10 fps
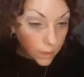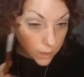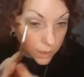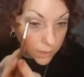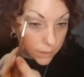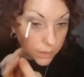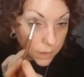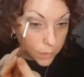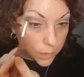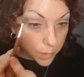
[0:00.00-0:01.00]
It
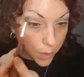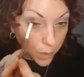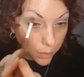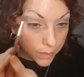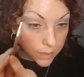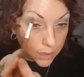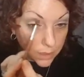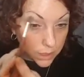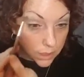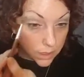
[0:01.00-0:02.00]
is Small
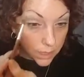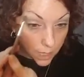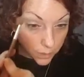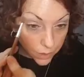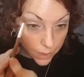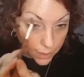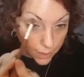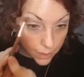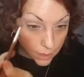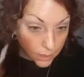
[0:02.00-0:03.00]
Business
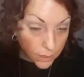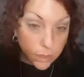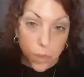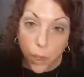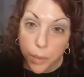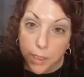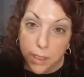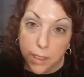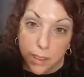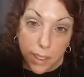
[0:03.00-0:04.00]
Saturday. Any small
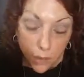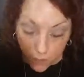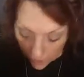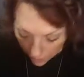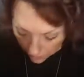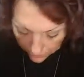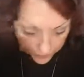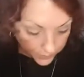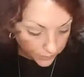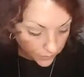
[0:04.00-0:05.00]
businesses out there?
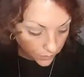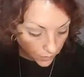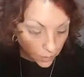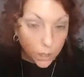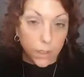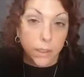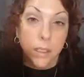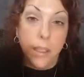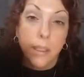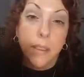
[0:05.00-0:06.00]

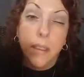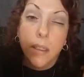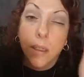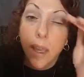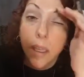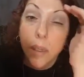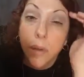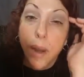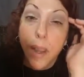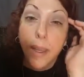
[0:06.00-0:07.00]
So that's the light
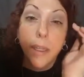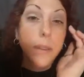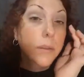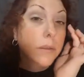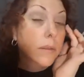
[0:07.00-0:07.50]
gray.